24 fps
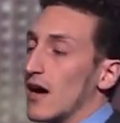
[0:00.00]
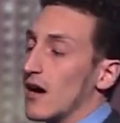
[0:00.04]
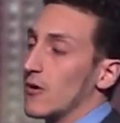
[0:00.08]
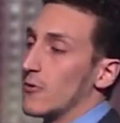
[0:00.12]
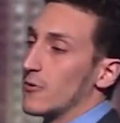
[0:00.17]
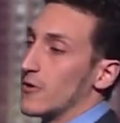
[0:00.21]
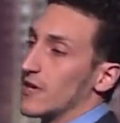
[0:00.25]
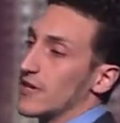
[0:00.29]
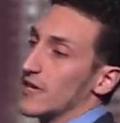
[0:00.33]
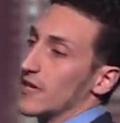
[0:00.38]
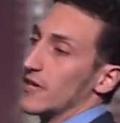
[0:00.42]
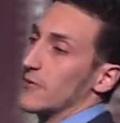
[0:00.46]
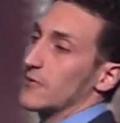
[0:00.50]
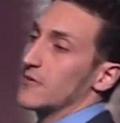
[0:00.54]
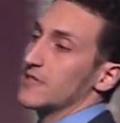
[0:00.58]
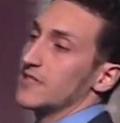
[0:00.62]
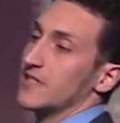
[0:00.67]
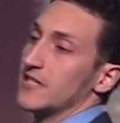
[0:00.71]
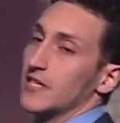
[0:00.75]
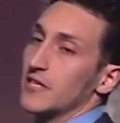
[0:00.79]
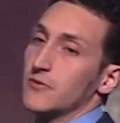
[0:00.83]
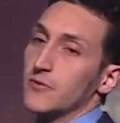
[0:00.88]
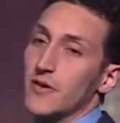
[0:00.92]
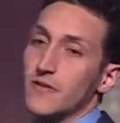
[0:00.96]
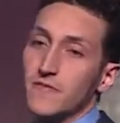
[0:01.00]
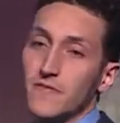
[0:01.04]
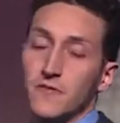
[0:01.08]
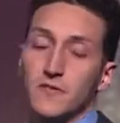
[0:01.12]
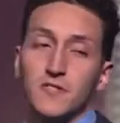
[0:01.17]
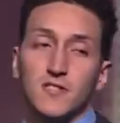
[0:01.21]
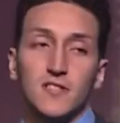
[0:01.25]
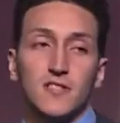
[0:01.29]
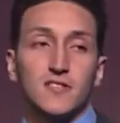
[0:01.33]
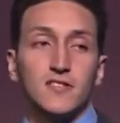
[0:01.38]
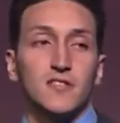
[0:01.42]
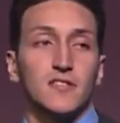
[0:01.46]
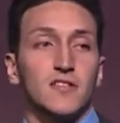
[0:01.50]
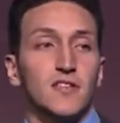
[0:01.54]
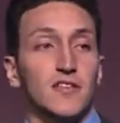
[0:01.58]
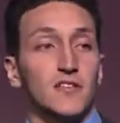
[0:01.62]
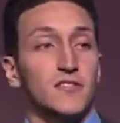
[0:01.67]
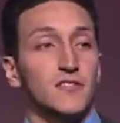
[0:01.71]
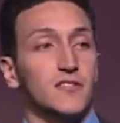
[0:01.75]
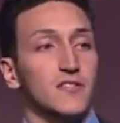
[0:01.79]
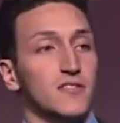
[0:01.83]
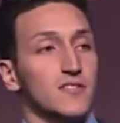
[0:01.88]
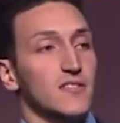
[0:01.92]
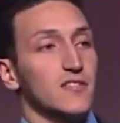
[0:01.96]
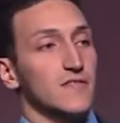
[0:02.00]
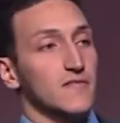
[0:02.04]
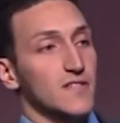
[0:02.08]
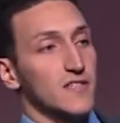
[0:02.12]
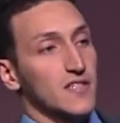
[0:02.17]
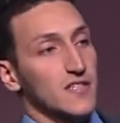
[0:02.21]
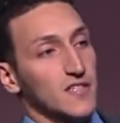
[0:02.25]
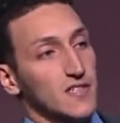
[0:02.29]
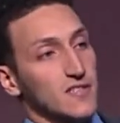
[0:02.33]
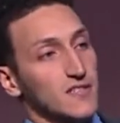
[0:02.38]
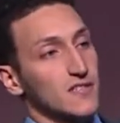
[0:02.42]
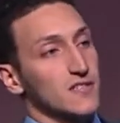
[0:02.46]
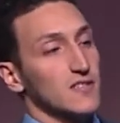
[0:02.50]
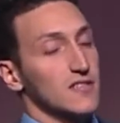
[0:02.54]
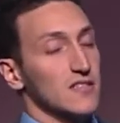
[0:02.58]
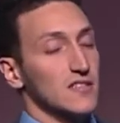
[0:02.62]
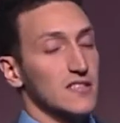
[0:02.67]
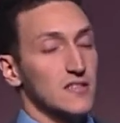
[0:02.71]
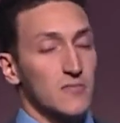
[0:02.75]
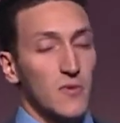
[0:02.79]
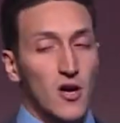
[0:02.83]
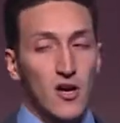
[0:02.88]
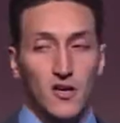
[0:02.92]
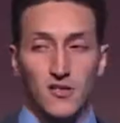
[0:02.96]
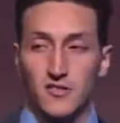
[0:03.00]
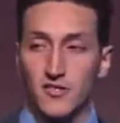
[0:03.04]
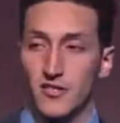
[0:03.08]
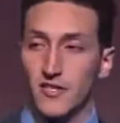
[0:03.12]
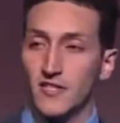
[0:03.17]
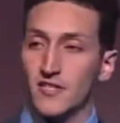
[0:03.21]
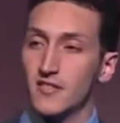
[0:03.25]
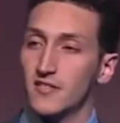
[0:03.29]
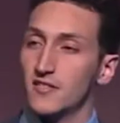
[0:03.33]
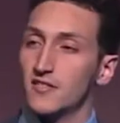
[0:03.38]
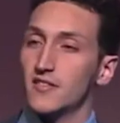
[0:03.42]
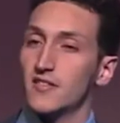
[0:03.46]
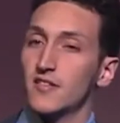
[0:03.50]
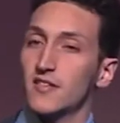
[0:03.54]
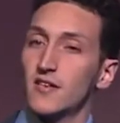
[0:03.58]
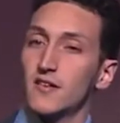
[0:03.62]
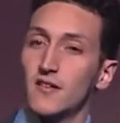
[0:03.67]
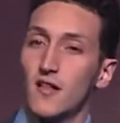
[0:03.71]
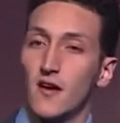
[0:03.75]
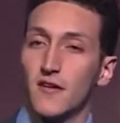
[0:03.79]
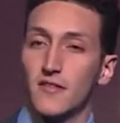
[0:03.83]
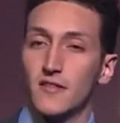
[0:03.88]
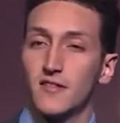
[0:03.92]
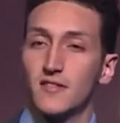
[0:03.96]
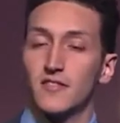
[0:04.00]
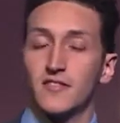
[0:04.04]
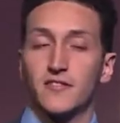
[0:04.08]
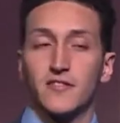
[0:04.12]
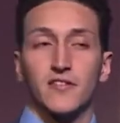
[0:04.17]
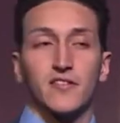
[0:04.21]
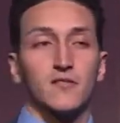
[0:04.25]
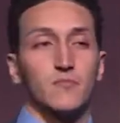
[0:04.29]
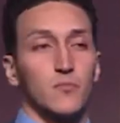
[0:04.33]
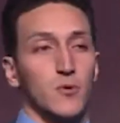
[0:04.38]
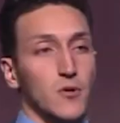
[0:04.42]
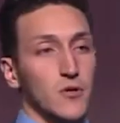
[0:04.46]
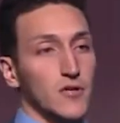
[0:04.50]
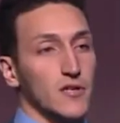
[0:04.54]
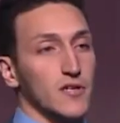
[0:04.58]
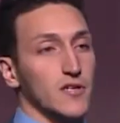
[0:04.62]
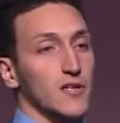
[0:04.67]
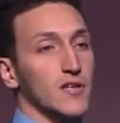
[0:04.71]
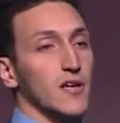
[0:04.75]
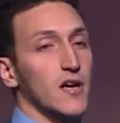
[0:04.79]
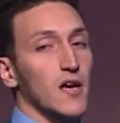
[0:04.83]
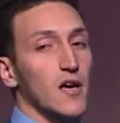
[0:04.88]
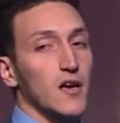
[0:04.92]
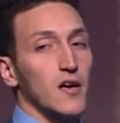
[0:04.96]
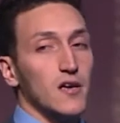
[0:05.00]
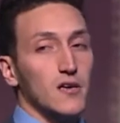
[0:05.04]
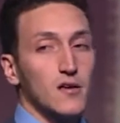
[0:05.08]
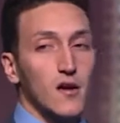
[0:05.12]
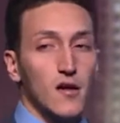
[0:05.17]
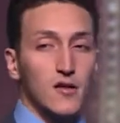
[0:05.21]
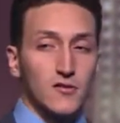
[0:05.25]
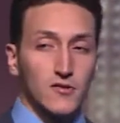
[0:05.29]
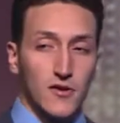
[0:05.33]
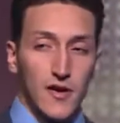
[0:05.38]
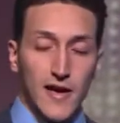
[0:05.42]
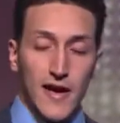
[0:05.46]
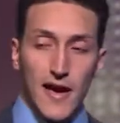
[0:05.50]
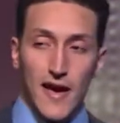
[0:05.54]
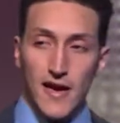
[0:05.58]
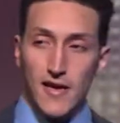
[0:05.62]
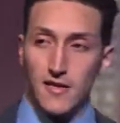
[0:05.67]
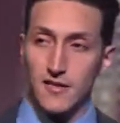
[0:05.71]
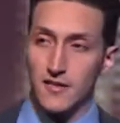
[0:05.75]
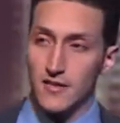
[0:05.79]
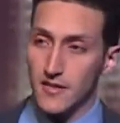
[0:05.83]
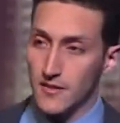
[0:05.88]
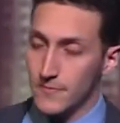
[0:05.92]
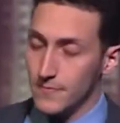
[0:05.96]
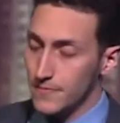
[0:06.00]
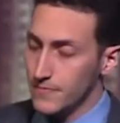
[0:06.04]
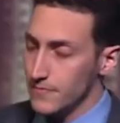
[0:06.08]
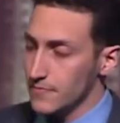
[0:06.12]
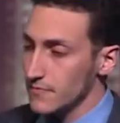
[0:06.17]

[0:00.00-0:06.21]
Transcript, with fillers: uh, working with Syrian refugees and injured civilians in a small Turkish city along the Syrian border called Reyhanli.